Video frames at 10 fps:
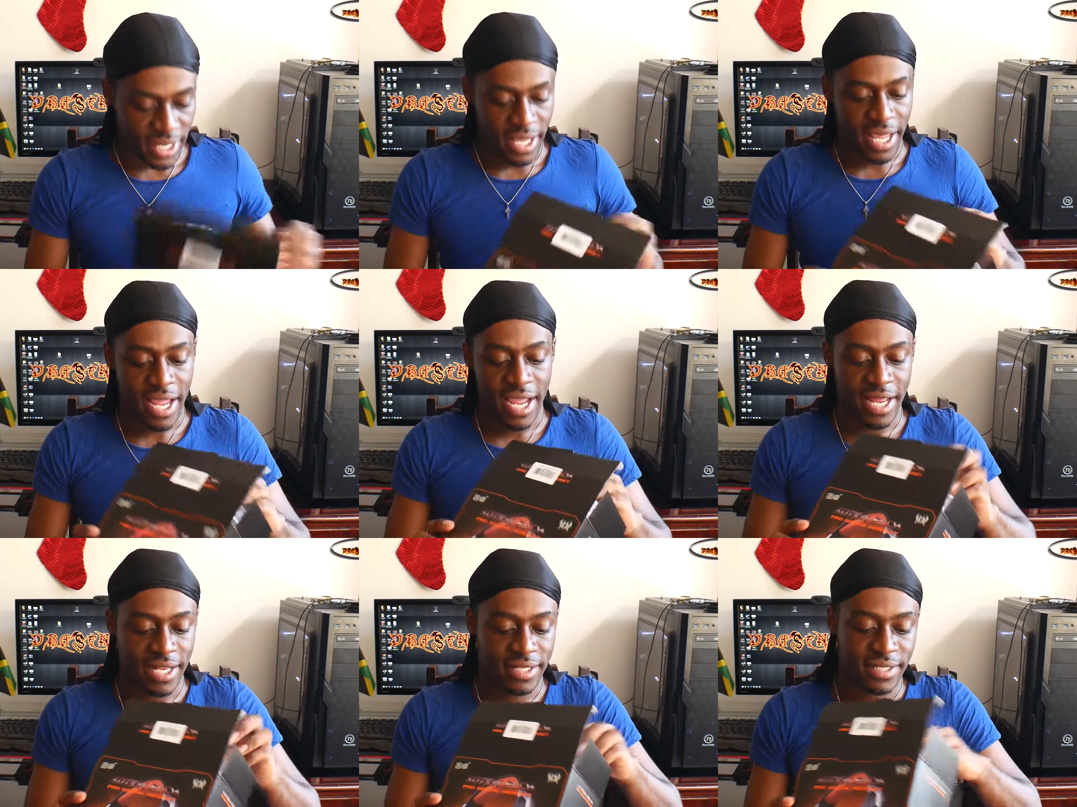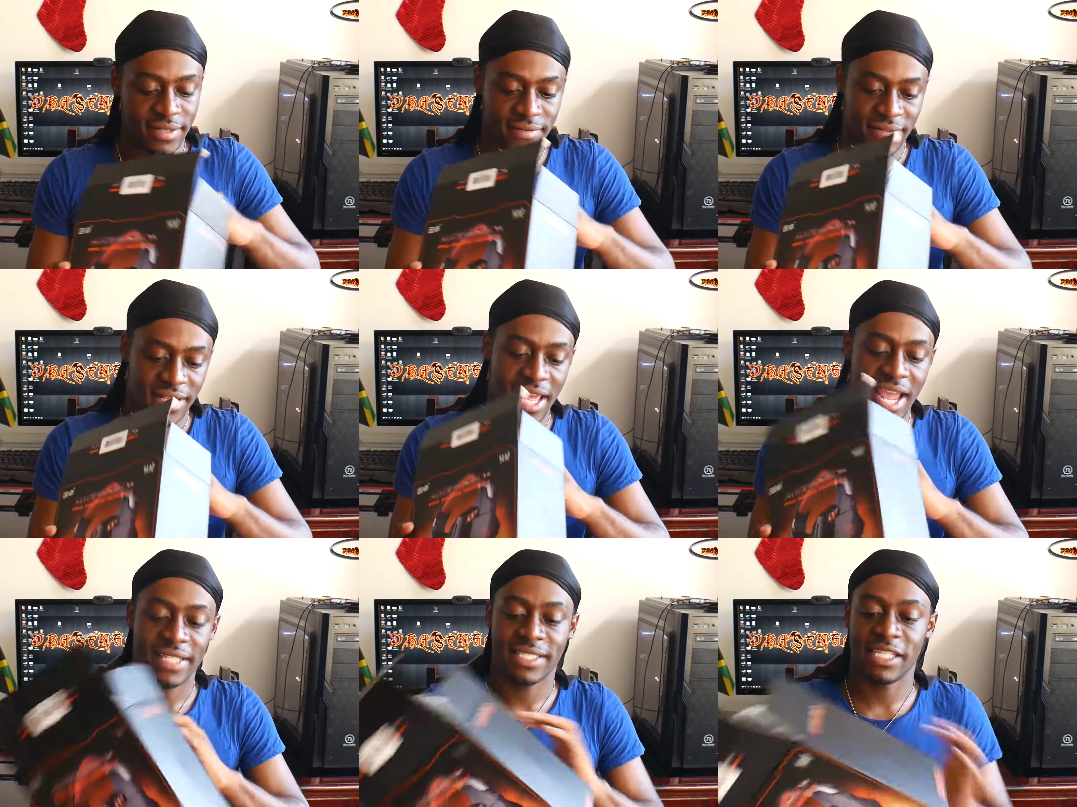and yeah,
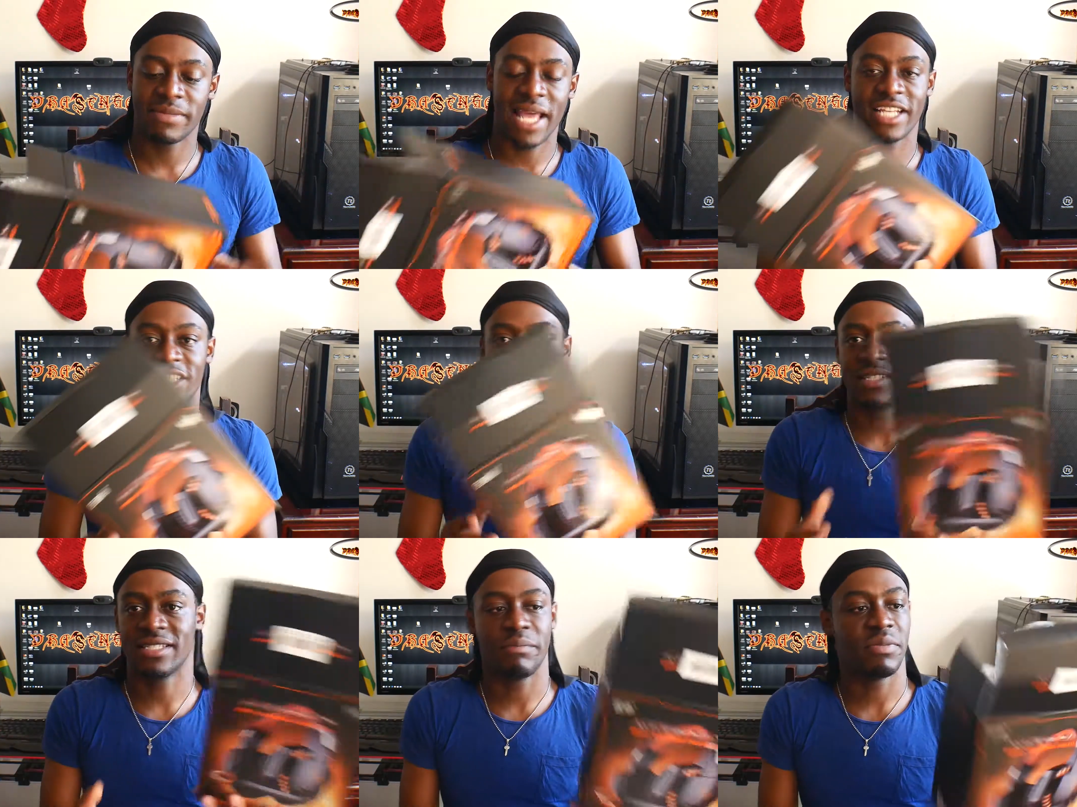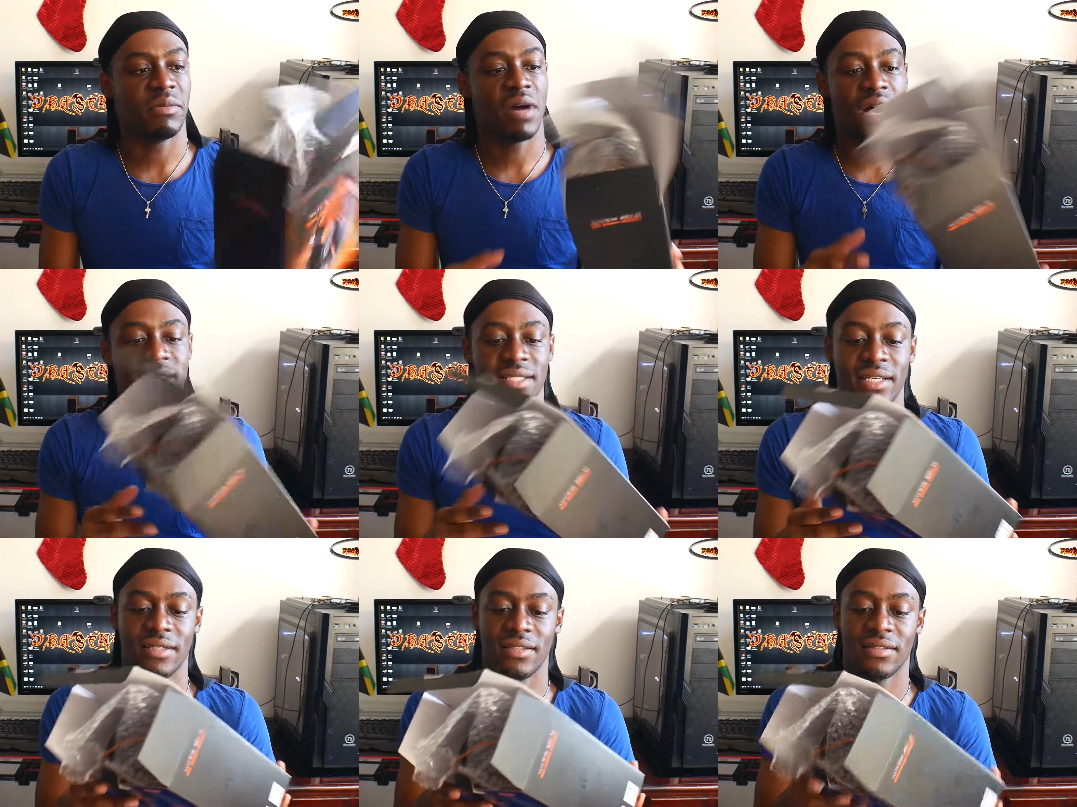it seems like it's just a simple
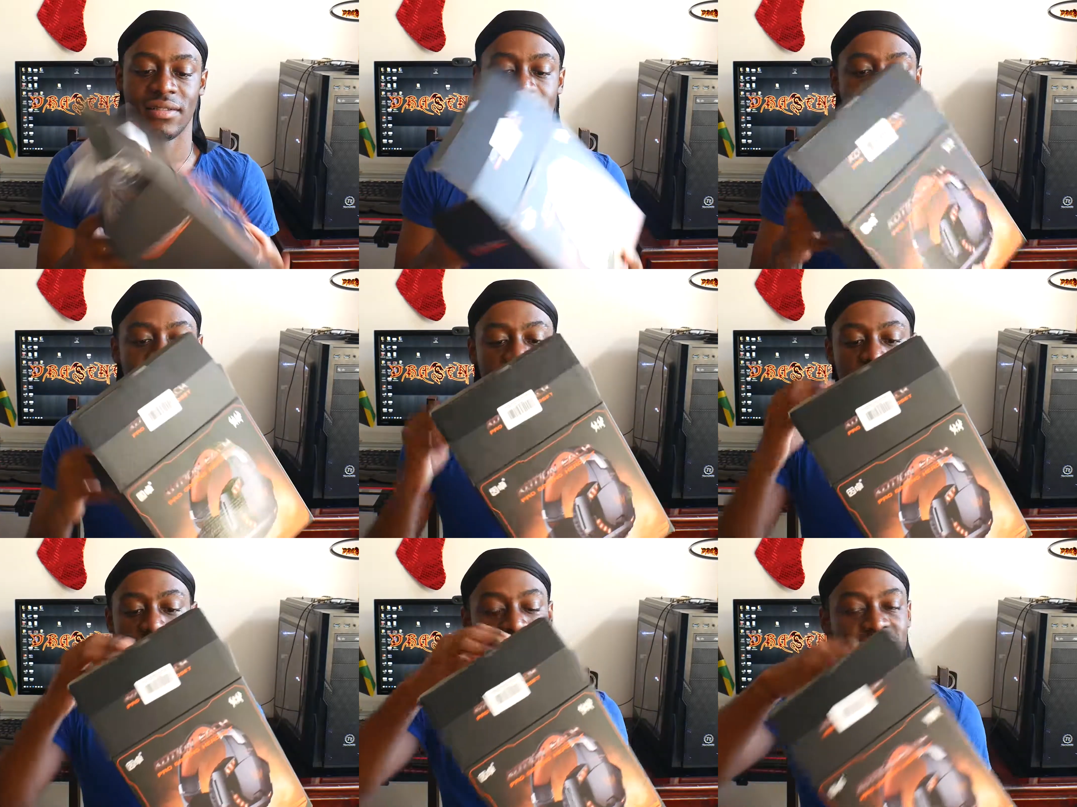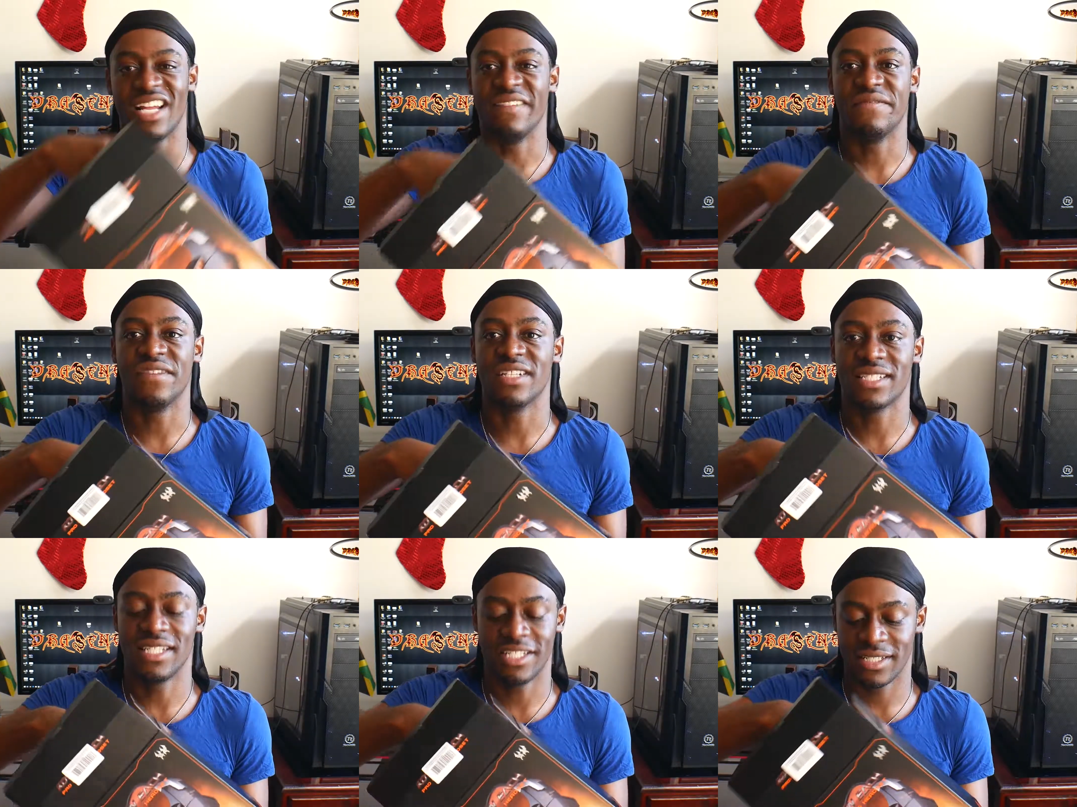boxing. No, nothing
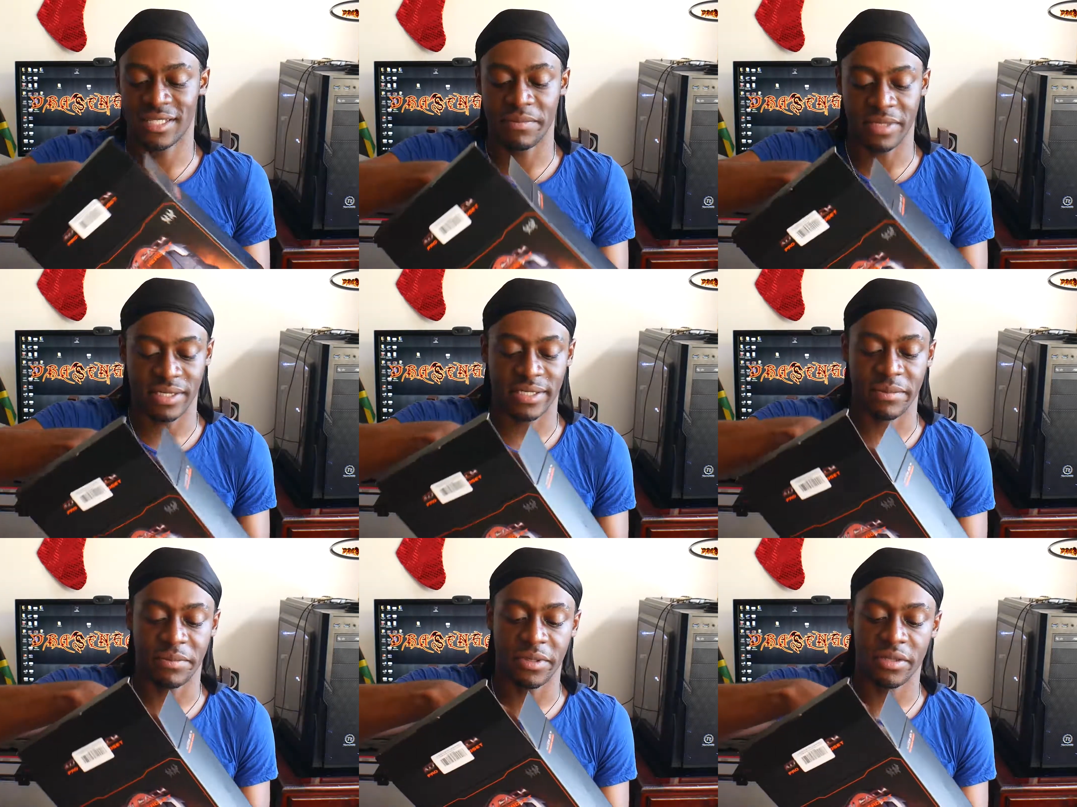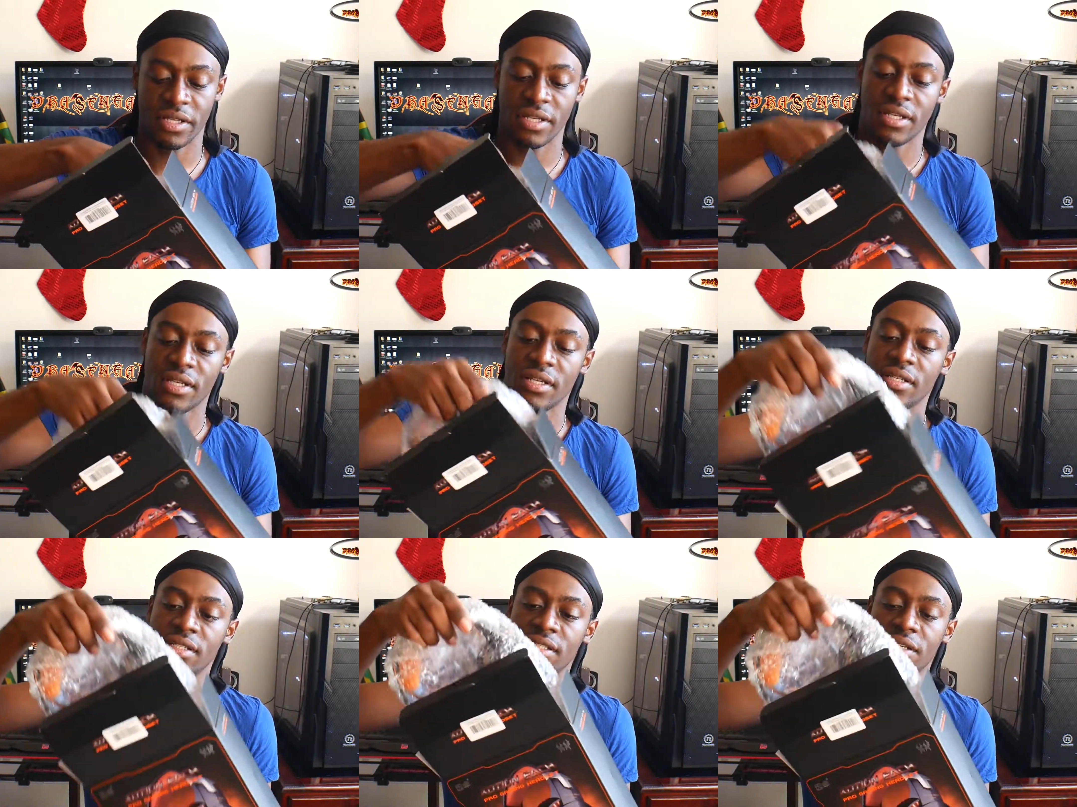fussy, just something simple.
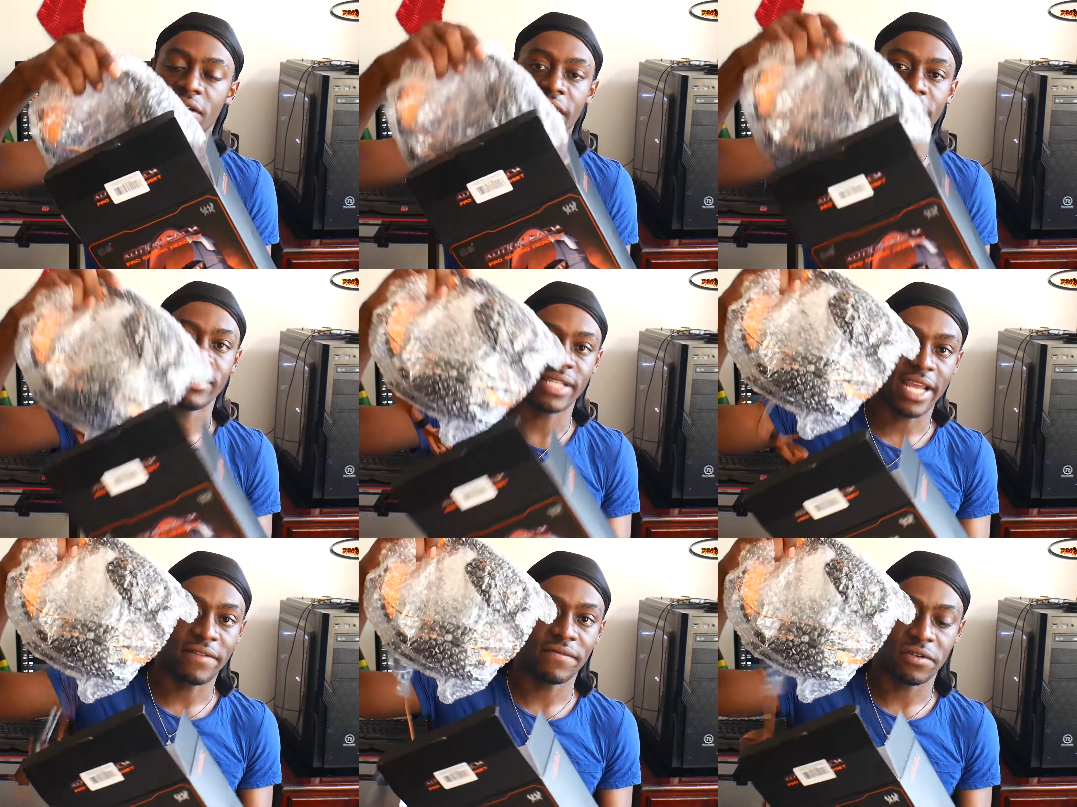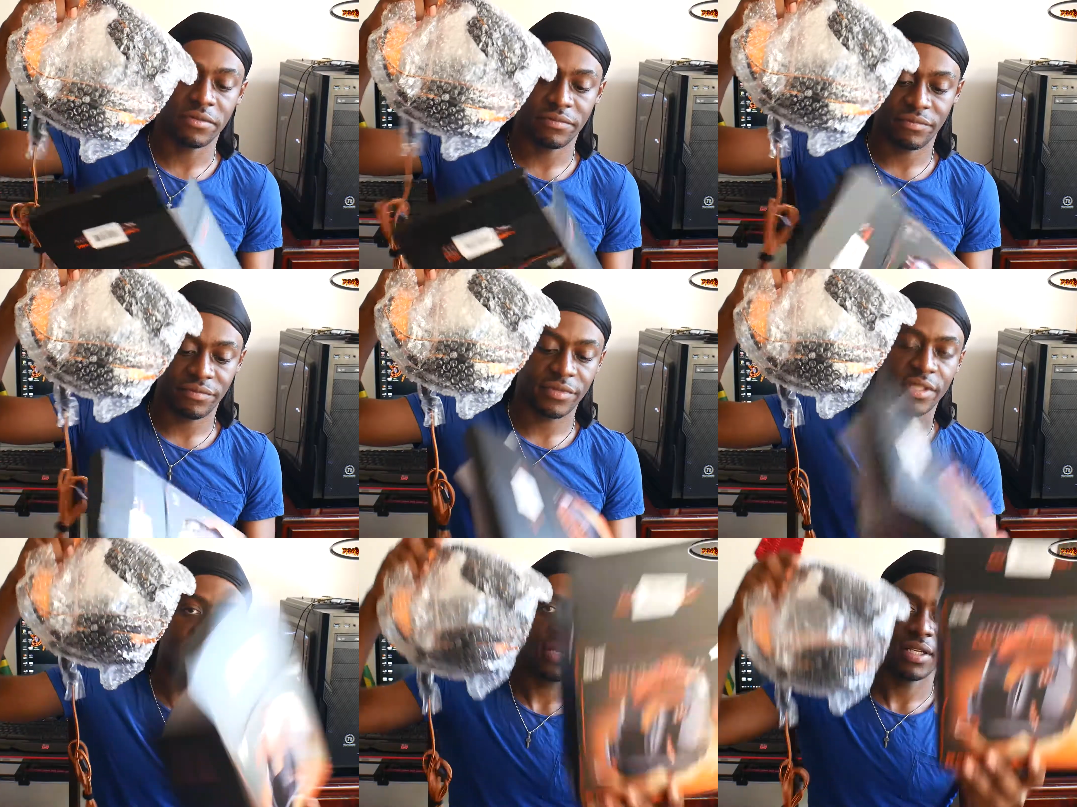So here's the headphone.
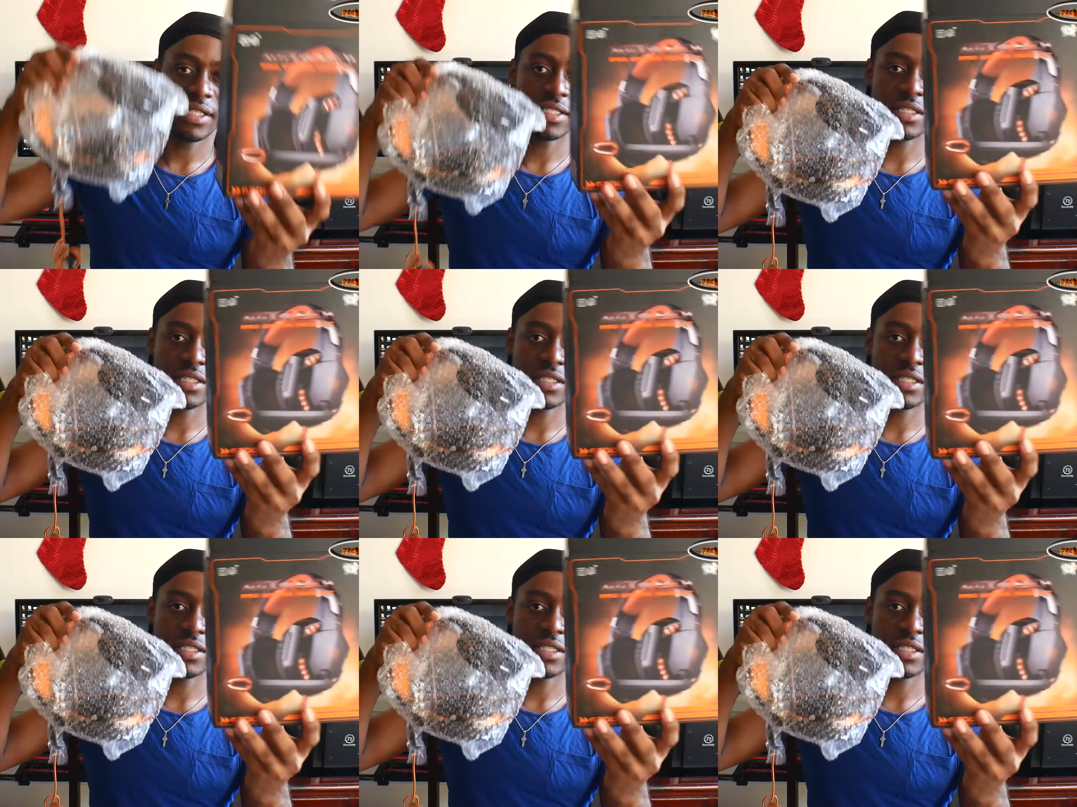This is